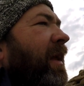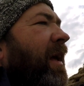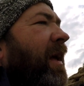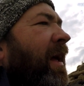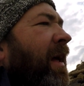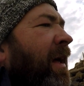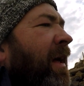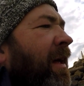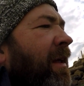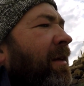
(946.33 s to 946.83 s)

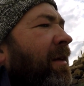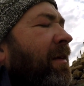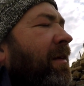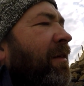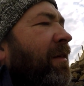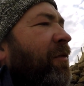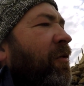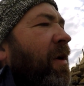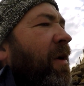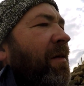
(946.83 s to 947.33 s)
And
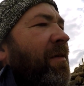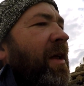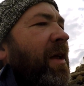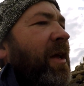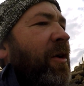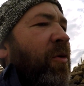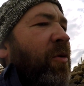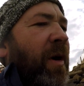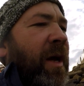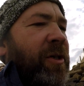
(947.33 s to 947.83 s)
if you have any
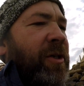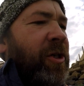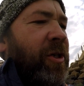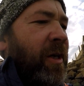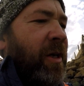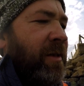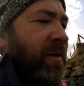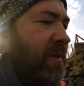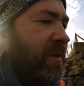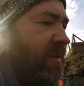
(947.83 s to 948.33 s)

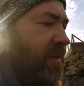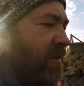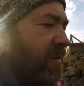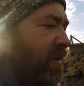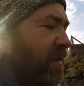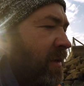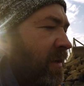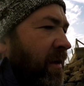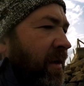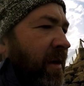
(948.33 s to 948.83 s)
questions,
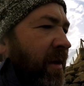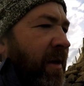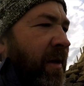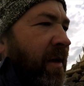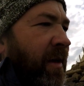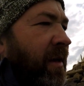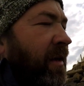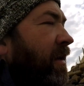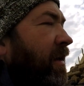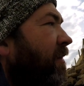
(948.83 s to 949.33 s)

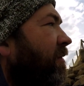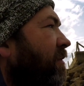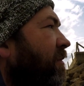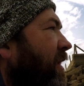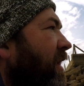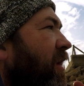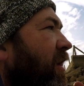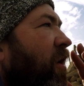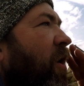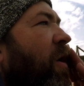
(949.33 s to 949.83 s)
leave them
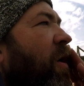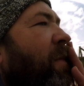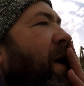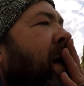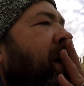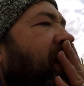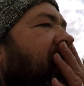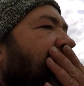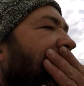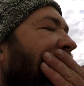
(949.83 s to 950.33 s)
in the
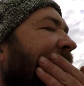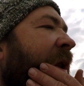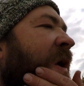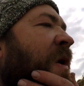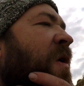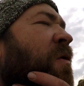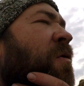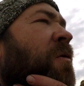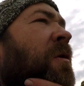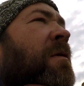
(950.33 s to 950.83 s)
comments
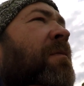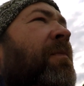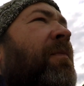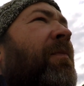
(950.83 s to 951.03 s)
below.